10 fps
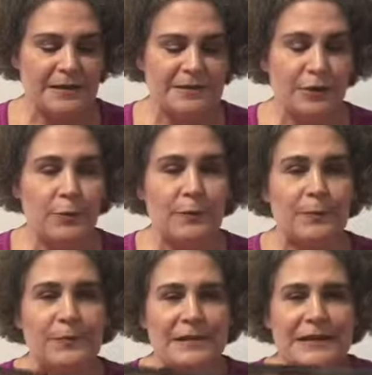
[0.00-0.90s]
So
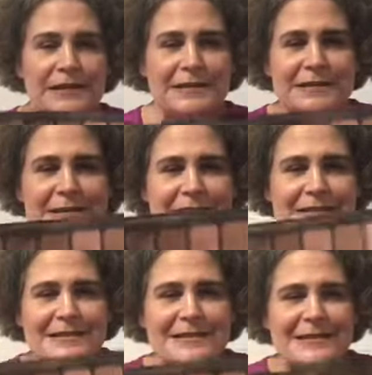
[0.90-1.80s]
this
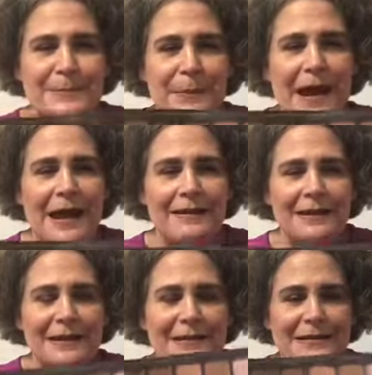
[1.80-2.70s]
is the
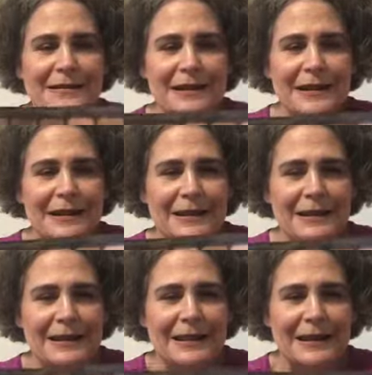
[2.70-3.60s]
palette
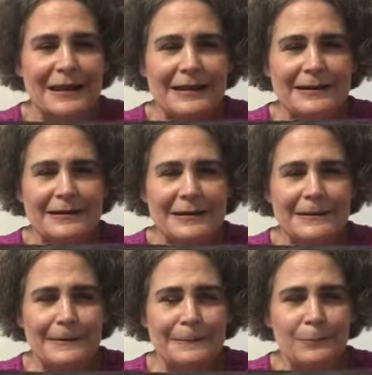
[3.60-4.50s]
that
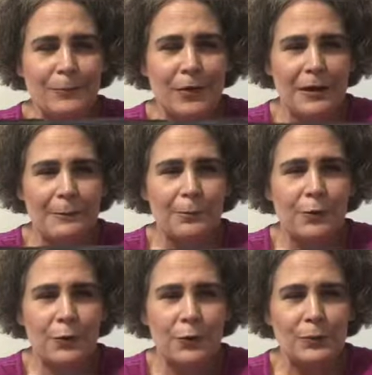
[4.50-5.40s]
got
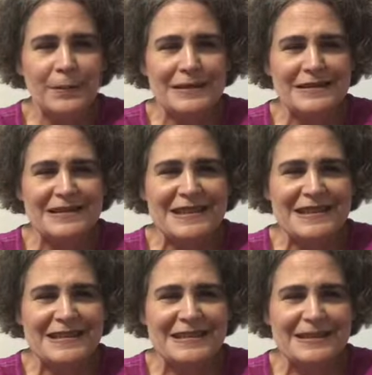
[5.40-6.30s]
pulled, but it's
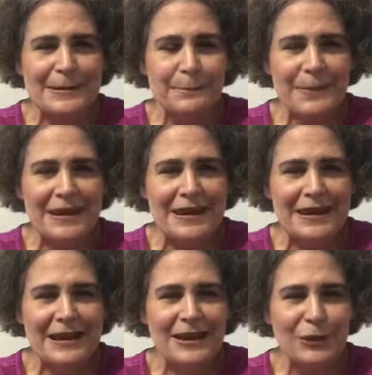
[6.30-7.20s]
this
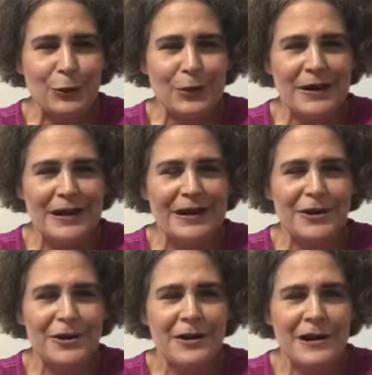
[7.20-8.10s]
pink color
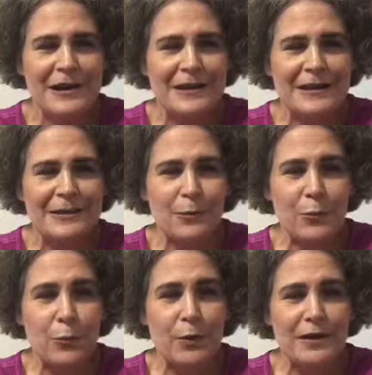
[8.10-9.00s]
here,
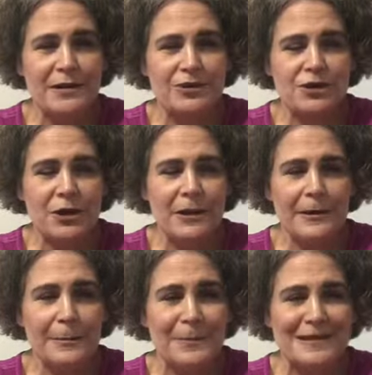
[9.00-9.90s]
which
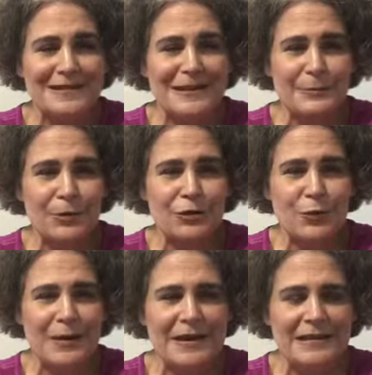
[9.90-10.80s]
is number
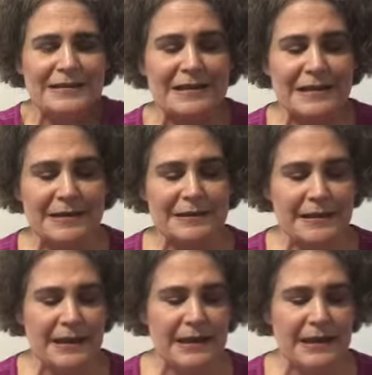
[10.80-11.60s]
26,